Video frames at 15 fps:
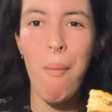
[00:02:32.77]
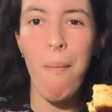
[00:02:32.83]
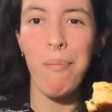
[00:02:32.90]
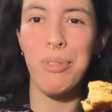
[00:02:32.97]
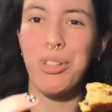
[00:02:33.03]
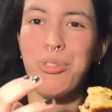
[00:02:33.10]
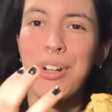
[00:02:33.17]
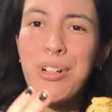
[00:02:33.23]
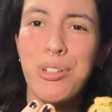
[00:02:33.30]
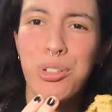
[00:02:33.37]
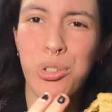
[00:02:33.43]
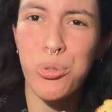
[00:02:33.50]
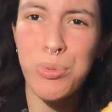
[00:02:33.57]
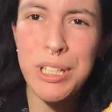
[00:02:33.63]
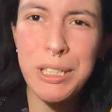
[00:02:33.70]
It's very
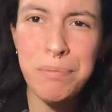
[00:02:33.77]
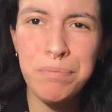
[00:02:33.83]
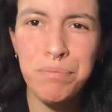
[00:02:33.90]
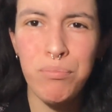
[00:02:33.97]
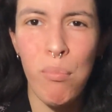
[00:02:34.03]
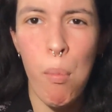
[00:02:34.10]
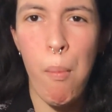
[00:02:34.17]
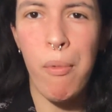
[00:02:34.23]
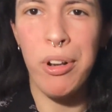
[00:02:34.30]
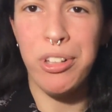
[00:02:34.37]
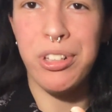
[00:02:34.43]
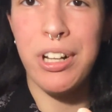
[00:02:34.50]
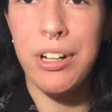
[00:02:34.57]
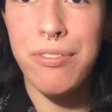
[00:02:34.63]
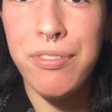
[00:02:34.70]
sweet.
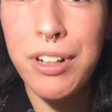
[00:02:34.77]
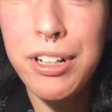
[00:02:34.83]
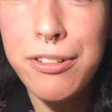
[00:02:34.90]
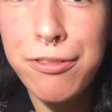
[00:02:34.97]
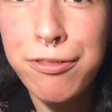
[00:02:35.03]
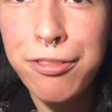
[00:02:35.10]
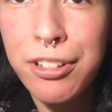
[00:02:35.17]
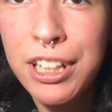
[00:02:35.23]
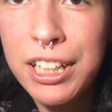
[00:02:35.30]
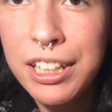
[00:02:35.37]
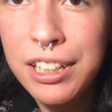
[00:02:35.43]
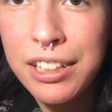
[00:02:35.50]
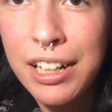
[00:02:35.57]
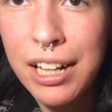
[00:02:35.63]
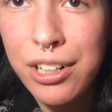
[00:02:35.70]
It's got a very
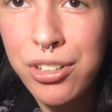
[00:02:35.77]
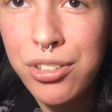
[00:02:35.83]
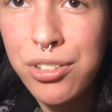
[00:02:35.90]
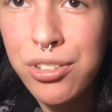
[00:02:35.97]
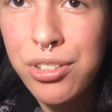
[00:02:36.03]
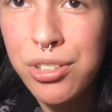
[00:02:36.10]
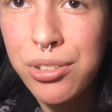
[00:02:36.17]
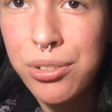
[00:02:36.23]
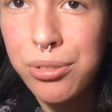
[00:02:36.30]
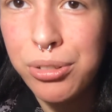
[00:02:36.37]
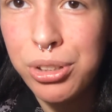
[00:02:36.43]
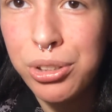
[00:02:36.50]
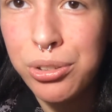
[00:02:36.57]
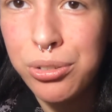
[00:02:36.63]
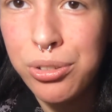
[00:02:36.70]
flaky texture due
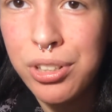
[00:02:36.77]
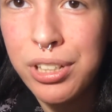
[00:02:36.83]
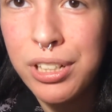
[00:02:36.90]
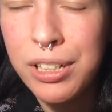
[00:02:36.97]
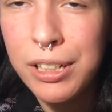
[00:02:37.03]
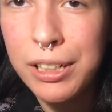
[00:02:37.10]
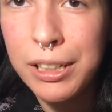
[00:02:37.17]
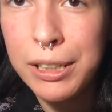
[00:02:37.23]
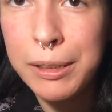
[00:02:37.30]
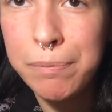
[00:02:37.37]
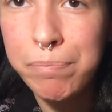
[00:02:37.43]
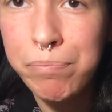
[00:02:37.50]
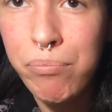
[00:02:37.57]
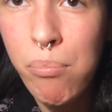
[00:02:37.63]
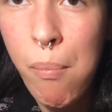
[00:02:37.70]
to the
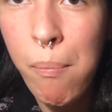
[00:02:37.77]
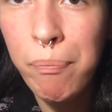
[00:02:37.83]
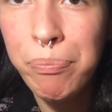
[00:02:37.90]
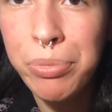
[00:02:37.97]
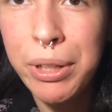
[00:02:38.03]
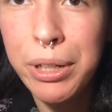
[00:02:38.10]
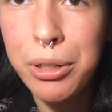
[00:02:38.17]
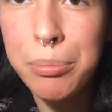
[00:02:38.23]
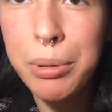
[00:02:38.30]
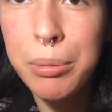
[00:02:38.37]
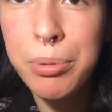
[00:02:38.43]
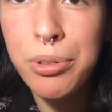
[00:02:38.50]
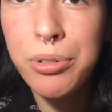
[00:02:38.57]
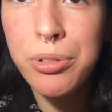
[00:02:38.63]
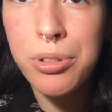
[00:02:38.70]
air
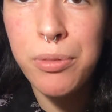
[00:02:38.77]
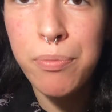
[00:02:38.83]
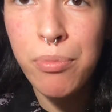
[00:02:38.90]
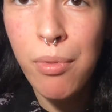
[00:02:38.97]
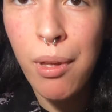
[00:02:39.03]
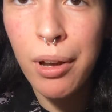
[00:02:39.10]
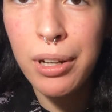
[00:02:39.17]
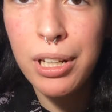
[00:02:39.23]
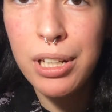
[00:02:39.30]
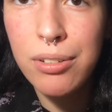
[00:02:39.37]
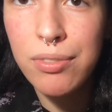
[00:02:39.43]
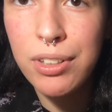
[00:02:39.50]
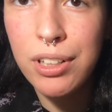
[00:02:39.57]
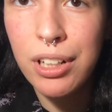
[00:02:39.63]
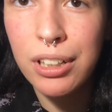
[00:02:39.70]
bubbles and
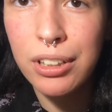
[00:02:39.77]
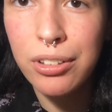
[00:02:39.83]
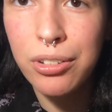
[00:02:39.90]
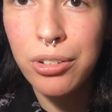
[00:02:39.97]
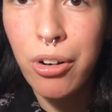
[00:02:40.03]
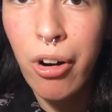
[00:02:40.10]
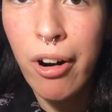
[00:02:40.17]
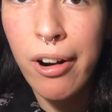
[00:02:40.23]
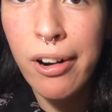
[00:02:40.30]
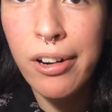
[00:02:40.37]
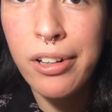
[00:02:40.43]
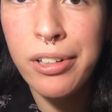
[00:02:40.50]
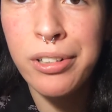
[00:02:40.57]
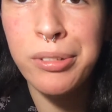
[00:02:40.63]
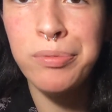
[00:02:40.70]
even a little
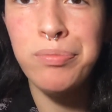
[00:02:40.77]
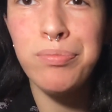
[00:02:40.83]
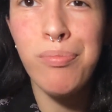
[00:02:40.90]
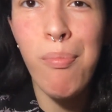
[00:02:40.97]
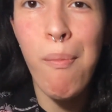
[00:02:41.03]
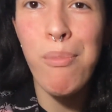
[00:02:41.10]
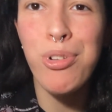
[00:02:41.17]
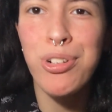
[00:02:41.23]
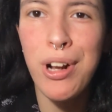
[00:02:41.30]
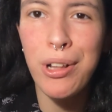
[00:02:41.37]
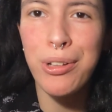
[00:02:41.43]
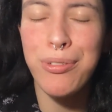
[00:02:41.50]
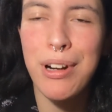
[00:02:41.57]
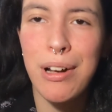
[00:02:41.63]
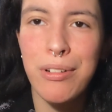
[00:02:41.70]
hard
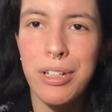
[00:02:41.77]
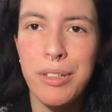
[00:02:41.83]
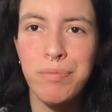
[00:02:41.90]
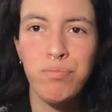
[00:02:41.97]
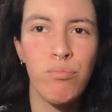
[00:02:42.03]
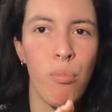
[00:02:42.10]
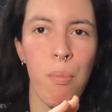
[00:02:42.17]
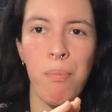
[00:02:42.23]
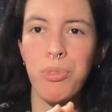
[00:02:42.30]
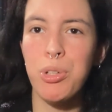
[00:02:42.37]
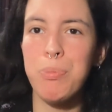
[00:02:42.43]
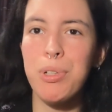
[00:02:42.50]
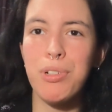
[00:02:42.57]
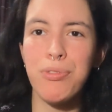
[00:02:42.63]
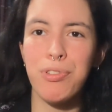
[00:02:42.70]
shell around it. It's a
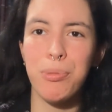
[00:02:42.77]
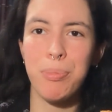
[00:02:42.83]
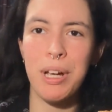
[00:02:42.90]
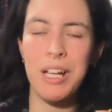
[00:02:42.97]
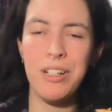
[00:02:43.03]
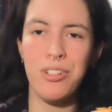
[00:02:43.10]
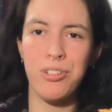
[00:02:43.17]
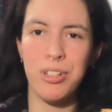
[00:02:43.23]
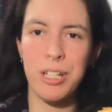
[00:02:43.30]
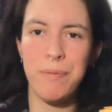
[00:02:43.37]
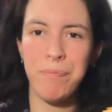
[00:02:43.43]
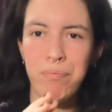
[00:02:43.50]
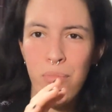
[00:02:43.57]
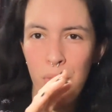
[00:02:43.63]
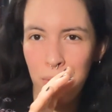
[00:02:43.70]
beautiful
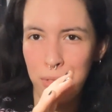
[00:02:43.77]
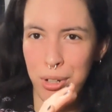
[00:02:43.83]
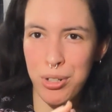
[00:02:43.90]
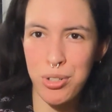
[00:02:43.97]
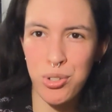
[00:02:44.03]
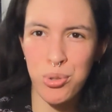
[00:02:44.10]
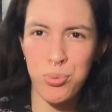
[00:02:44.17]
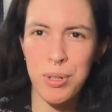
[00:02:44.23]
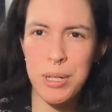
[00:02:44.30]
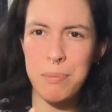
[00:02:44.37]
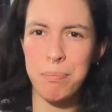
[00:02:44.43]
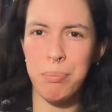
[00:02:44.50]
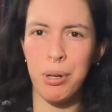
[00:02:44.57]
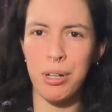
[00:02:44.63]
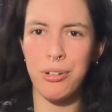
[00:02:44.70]
pastry, very
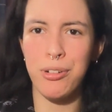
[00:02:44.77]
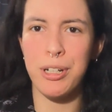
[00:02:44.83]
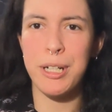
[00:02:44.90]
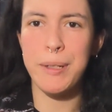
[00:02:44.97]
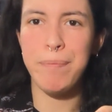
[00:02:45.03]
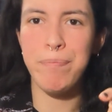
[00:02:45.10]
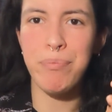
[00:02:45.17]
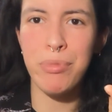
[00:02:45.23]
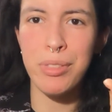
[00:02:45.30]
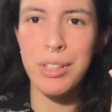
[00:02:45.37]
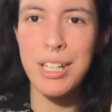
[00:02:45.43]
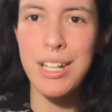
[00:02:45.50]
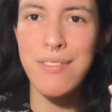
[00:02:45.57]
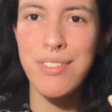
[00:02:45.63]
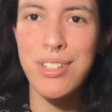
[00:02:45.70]
sweet, buttery,
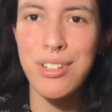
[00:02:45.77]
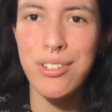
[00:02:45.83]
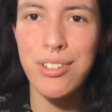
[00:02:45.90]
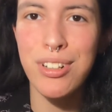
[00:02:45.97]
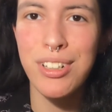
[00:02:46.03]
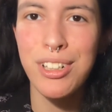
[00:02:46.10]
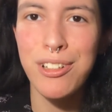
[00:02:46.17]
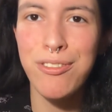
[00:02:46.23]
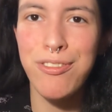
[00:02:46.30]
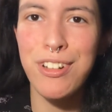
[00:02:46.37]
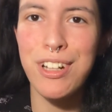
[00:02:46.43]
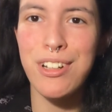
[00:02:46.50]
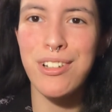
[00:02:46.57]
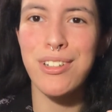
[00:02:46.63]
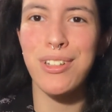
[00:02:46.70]
leaves your
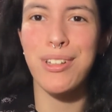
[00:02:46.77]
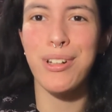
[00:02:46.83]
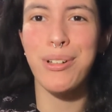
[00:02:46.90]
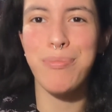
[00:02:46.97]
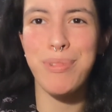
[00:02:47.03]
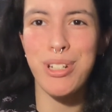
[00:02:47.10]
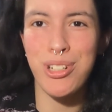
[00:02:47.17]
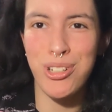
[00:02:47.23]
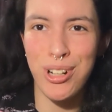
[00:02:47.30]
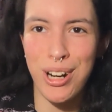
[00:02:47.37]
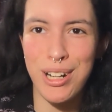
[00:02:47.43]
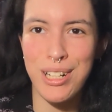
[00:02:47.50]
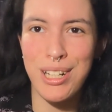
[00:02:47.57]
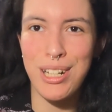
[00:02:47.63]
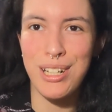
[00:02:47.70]
fingers a little bit
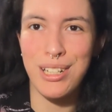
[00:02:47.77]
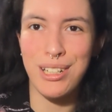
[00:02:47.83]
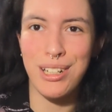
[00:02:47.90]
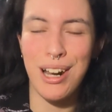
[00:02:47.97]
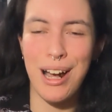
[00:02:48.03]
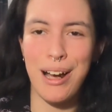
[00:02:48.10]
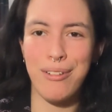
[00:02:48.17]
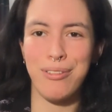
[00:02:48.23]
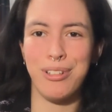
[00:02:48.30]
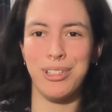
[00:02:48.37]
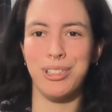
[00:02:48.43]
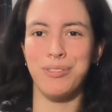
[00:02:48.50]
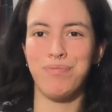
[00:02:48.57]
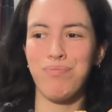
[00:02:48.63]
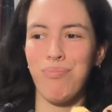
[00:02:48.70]
shiny eating after.